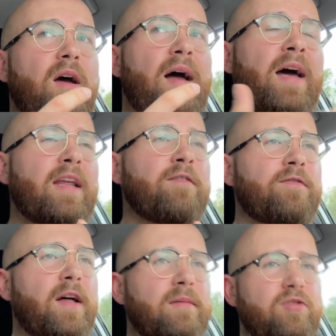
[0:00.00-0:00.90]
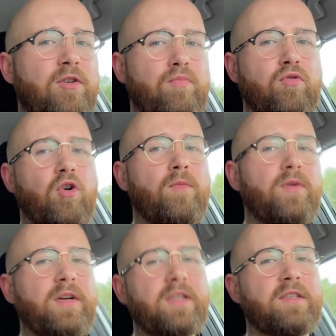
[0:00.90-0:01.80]
anti-inflammatory
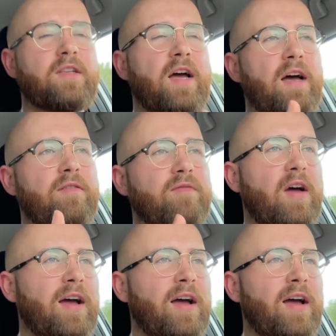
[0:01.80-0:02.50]
properties have